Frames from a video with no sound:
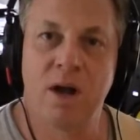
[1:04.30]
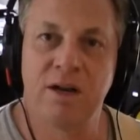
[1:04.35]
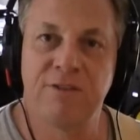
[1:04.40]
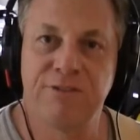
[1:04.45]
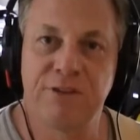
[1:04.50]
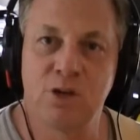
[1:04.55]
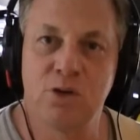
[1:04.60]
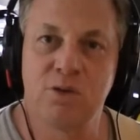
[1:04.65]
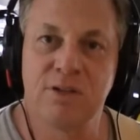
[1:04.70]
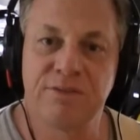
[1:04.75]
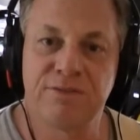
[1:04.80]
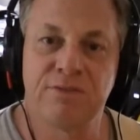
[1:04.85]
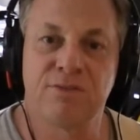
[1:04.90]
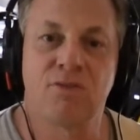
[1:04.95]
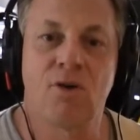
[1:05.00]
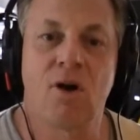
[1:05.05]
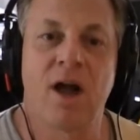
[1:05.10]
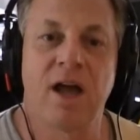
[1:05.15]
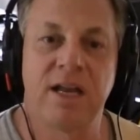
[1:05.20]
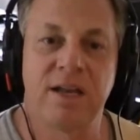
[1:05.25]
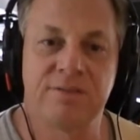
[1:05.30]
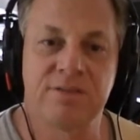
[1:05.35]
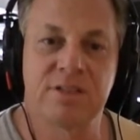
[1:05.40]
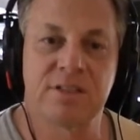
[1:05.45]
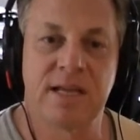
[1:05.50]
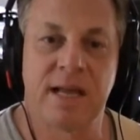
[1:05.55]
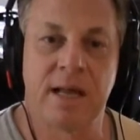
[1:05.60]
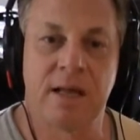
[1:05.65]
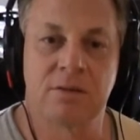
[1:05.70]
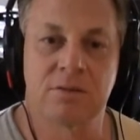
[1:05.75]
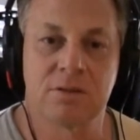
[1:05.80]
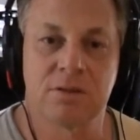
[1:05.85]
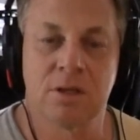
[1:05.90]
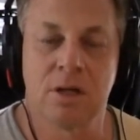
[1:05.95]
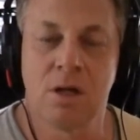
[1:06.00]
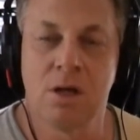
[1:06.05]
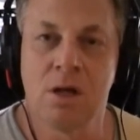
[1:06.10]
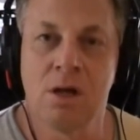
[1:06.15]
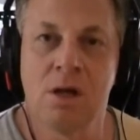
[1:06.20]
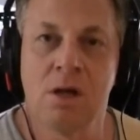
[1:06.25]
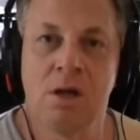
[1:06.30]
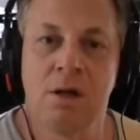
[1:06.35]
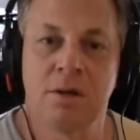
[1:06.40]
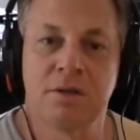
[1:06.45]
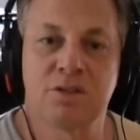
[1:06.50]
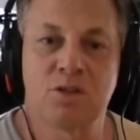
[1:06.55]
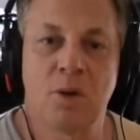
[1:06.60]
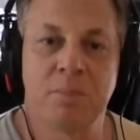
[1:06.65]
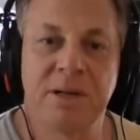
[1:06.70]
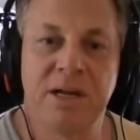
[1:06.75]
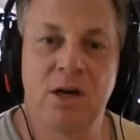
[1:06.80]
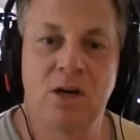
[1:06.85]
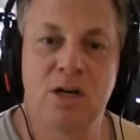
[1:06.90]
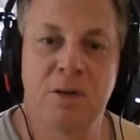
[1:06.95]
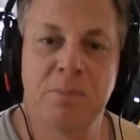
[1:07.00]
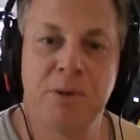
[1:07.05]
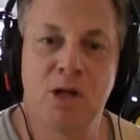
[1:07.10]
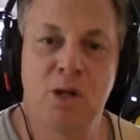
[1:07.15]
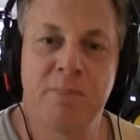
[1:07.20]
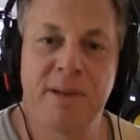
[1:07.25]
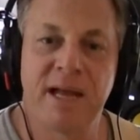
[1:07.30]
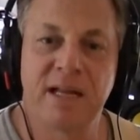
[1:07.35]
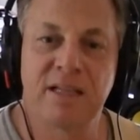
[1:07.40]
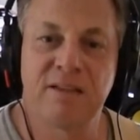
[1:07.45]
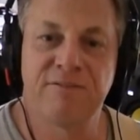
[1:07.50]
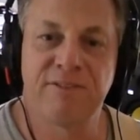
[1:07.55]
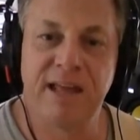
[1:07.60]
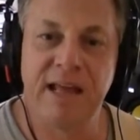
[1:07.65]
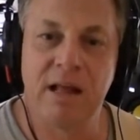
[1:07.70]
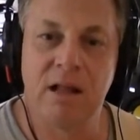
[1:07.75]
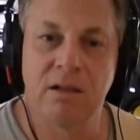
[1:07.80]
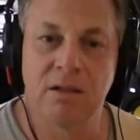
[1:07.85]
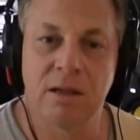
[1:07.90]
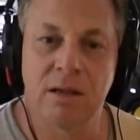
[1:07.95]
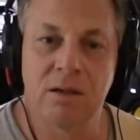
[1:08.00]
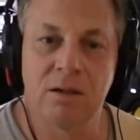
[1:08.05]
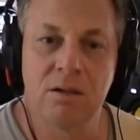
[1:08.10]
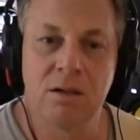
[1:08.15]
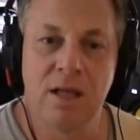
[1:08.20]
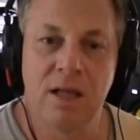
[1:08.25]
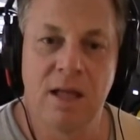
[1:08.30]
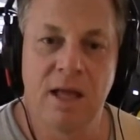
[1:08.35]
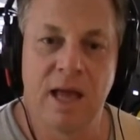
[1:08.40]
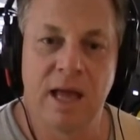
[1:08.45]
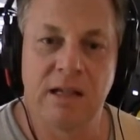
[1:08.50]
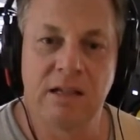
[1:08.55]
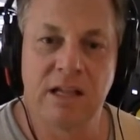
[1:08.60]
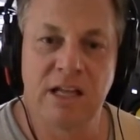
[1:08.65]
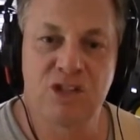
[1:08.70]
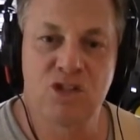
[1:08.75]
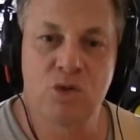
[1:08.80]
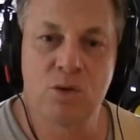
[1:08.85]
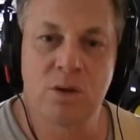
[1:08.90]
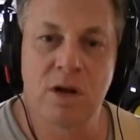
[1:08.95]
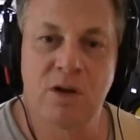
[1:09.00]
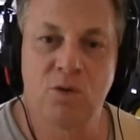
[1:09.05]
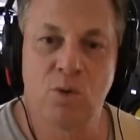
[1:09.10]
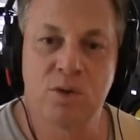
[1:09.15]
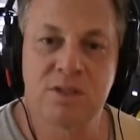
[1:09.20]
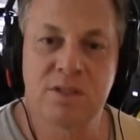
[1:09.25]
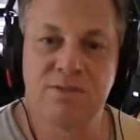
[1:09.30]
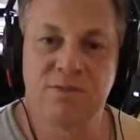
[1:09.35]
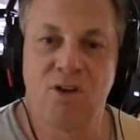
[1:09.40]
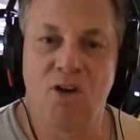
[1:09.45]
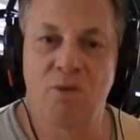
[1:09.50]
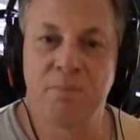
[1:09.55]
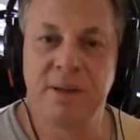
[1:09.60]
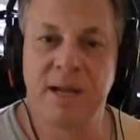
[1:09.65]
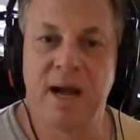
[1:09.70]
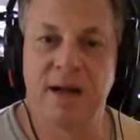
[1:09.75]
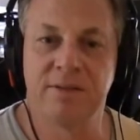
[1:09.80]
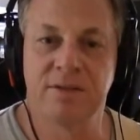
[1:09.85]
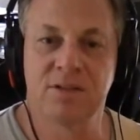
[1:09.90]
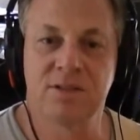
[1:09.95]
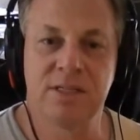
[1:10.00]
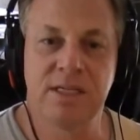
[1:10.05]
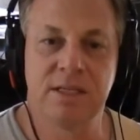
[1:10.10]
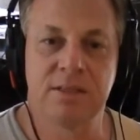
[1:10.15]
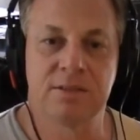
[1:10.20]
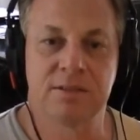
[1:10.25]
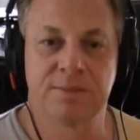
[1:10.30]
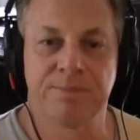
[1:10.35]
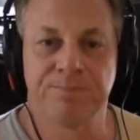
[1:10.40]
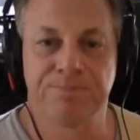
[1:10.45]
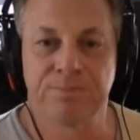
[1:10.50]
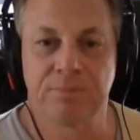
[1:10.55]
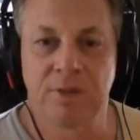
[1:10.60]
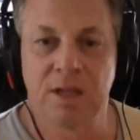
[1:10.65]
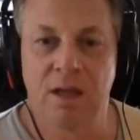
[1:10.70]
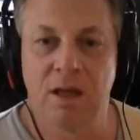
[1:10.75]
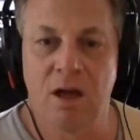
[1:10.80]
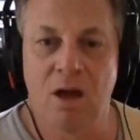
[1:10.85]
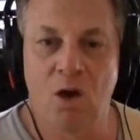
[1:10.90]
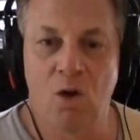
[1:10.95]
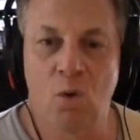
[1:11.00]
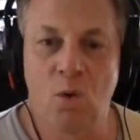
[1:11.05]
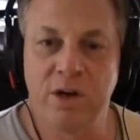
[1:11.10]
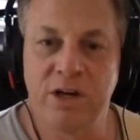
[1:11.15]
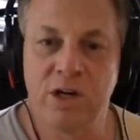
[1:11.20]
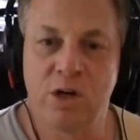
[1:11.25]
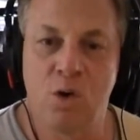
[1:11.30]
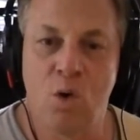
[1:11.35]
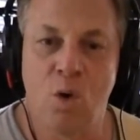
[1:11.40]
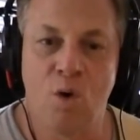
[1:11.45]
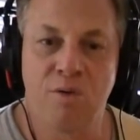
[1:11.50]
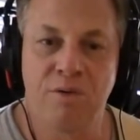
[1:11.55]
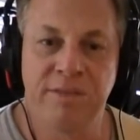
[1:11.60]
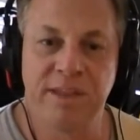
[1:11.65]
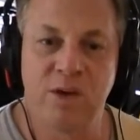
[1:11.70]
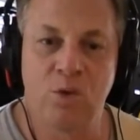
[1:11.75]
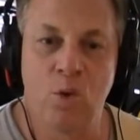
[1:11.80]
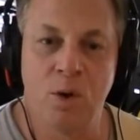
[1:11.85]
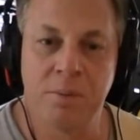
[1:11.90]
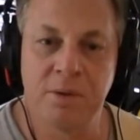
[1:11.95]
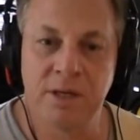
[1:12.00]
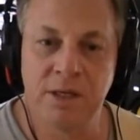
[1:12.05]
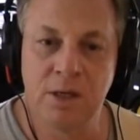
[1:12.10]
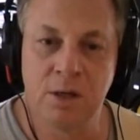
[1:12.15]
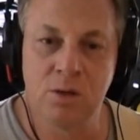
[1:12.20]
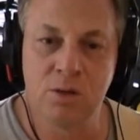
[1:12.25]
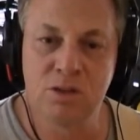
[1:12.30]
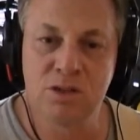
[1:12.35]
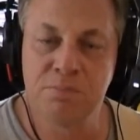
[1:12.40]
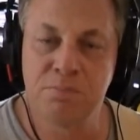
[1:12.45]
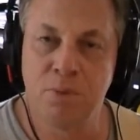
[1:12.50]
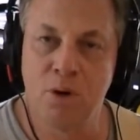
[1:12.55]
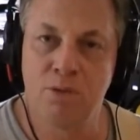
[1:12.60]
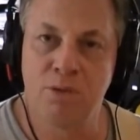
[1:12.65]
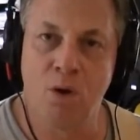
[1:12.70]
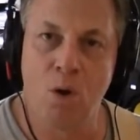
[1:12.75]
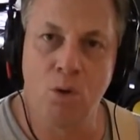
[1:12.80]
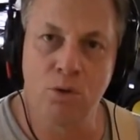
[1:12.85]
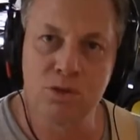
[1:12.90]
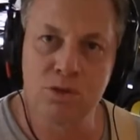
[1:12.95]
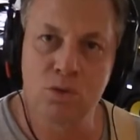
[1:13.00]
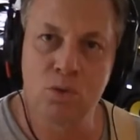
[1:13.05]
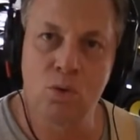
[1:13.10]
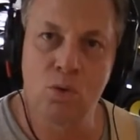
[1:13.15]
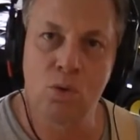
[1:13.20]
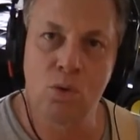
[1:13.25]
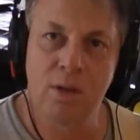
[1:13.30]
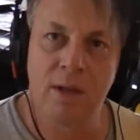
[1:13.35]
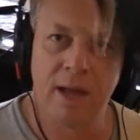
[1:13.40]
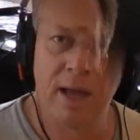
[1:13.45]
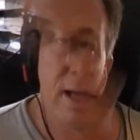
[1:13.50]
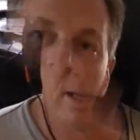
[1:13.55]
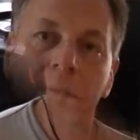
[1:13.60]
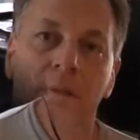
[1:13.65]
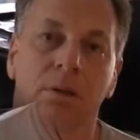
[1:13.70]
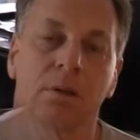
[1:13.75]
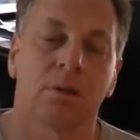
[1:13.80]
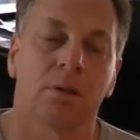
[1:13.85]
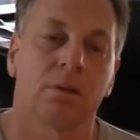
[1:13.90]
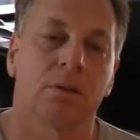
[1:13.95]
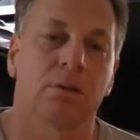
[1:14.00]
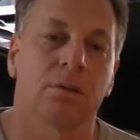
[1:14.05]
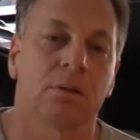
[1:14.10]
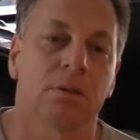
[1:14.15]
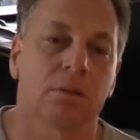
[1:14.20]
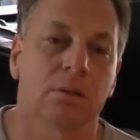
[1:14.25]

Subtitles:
a few different varieties of sounds. So I'm here to peel back the veil a little and let you in on what's involved behind the scenes. I'm going to go over the equipment used, both old school and new school.